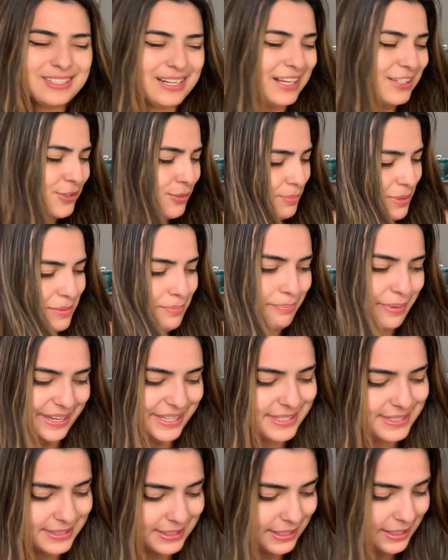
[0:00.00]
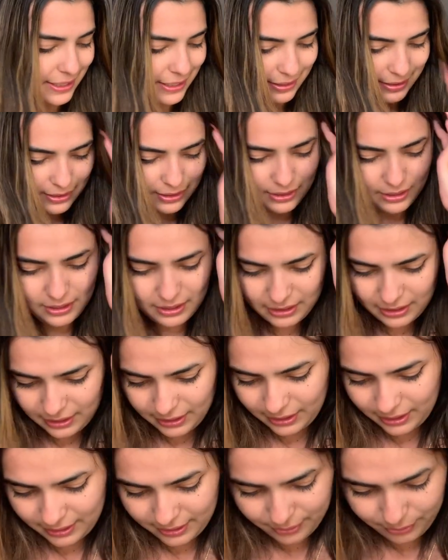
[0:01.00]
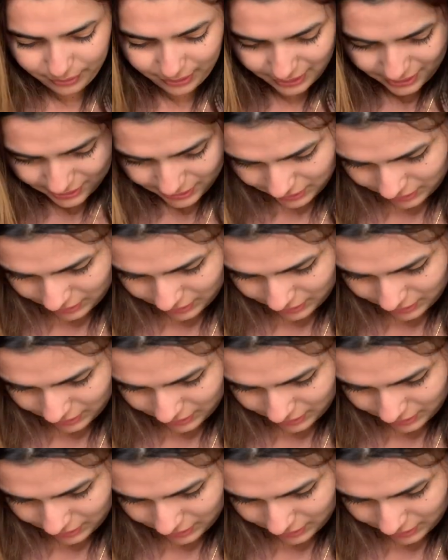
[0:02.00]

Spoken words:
like to be basic. And what else